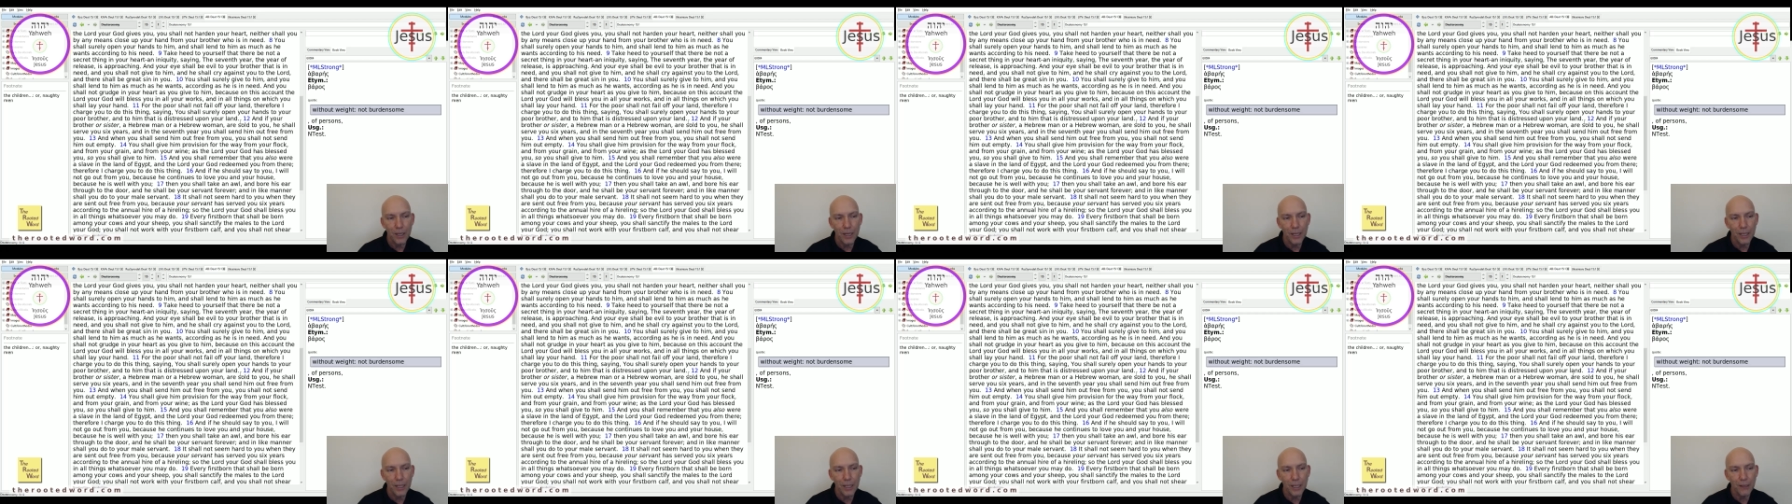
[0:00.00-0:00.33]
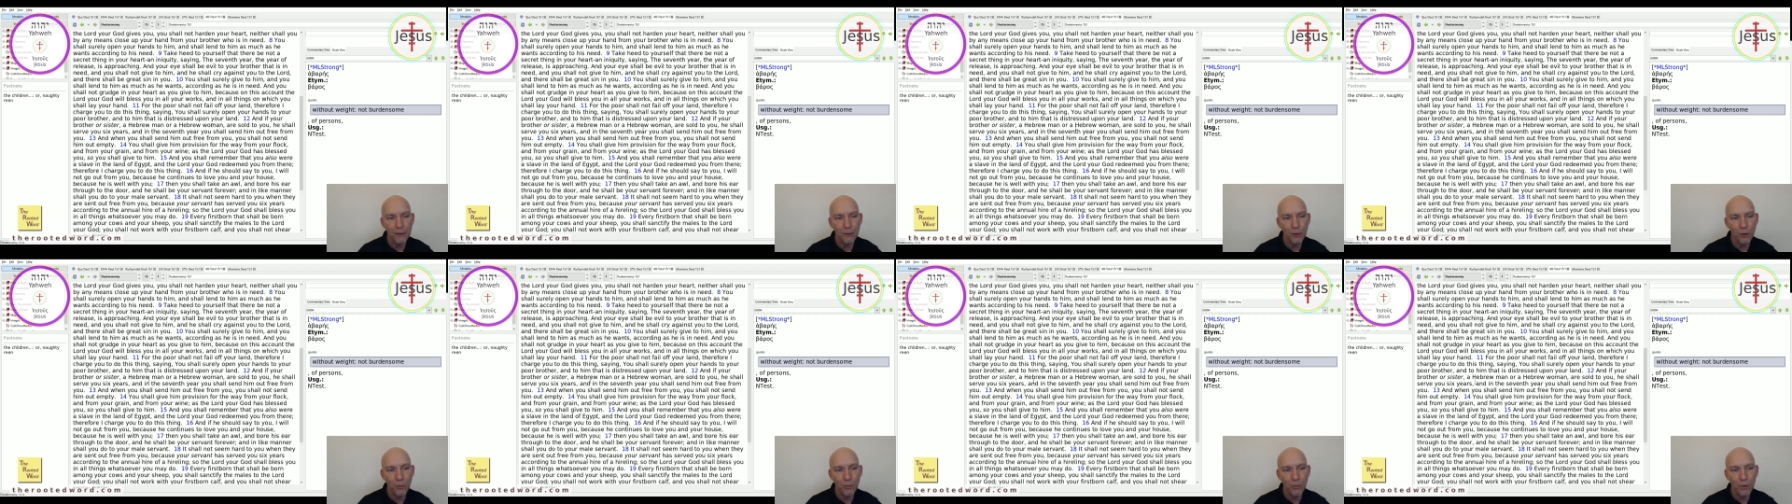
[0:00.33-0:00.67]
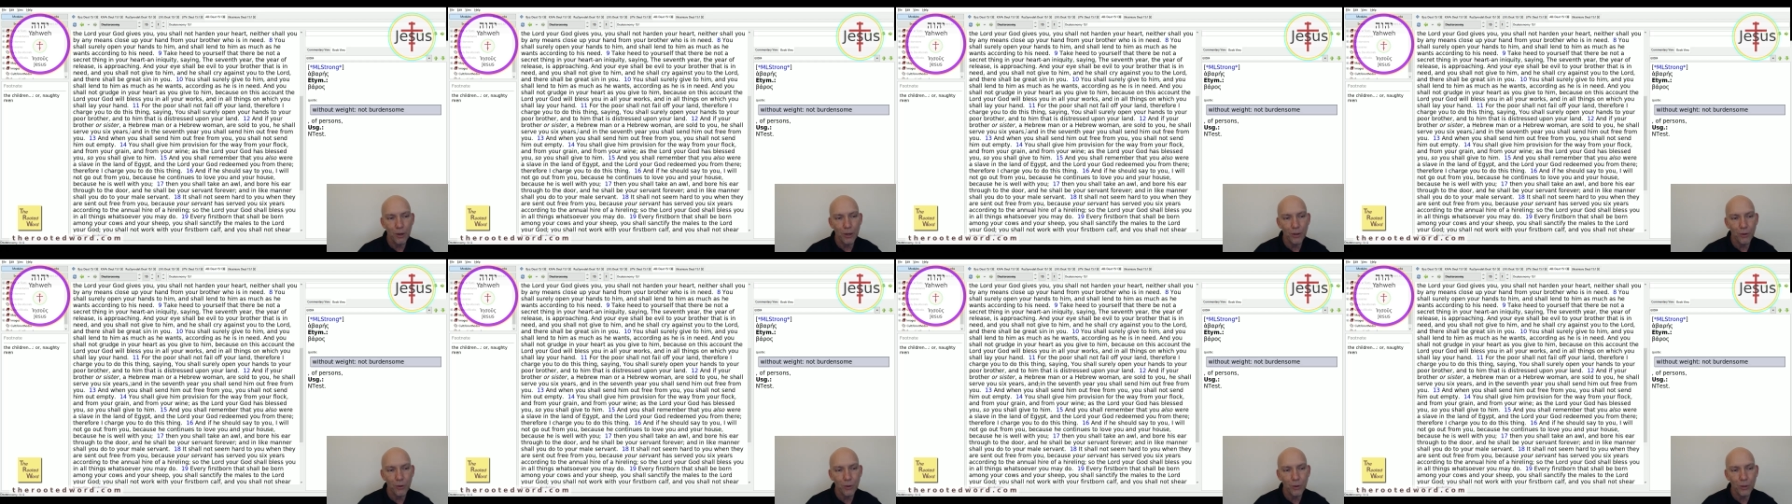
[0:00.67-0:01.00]
And if your
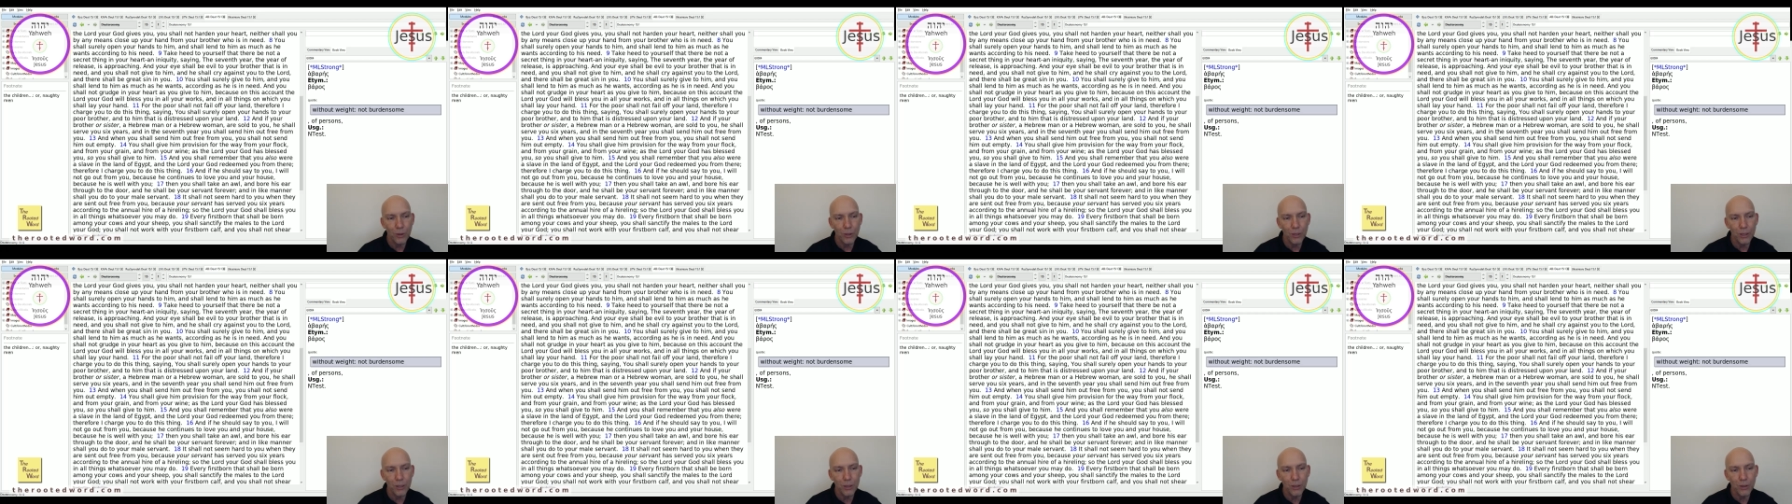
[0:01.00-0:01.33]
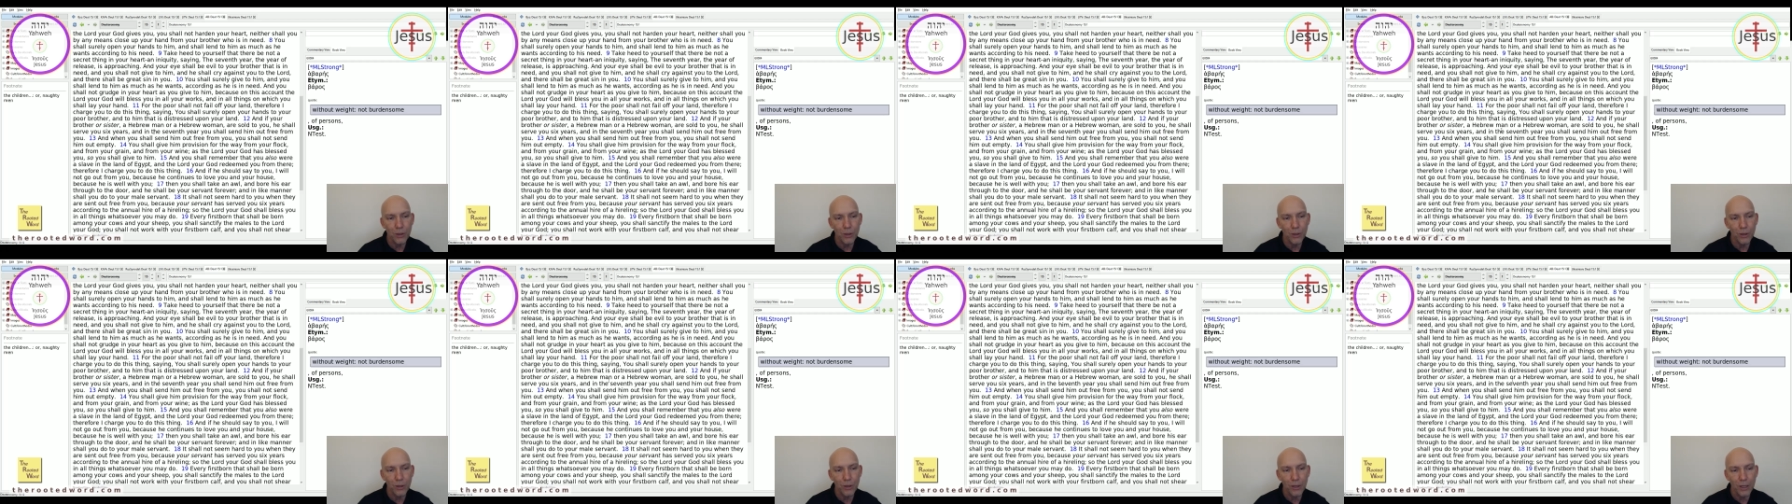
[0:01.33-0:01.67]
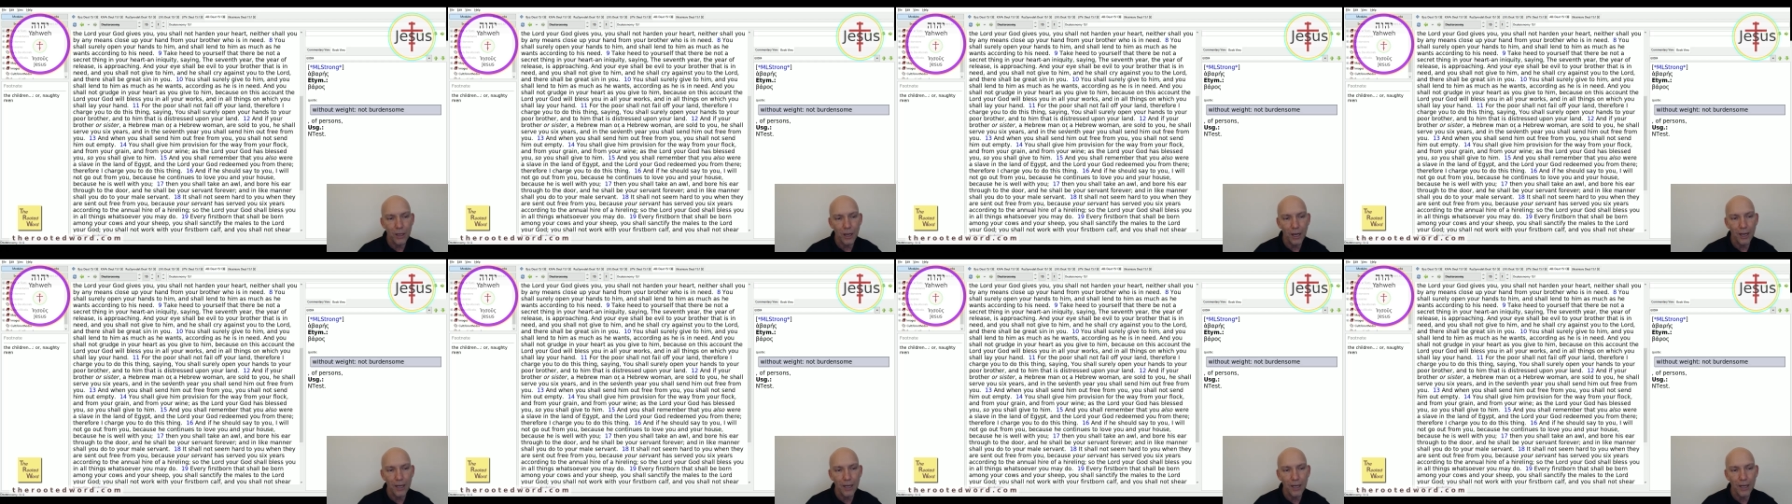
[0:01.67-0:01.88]
brother or sister, a